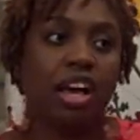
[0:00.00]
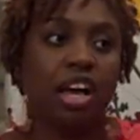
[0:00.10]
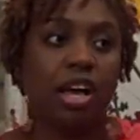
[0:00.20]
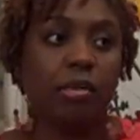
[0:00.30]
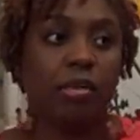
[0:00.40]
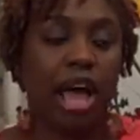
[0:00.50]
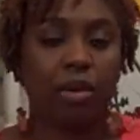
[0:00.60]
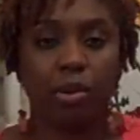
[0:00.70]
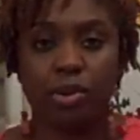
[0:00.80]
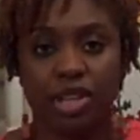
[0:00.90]
Um,
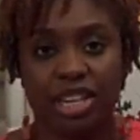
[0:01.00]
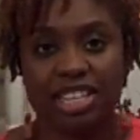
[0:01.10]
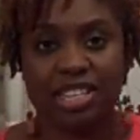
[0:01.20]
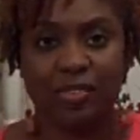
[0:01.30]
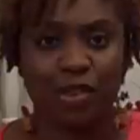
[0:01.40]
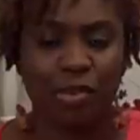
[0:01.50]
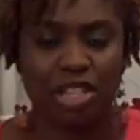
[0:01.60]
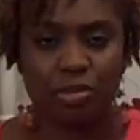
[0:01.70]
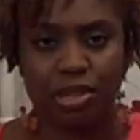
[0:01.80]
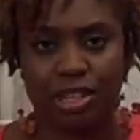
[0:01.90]
I will put his
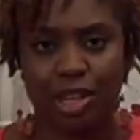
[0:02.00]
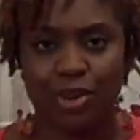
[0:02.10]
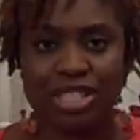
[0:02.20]
information below.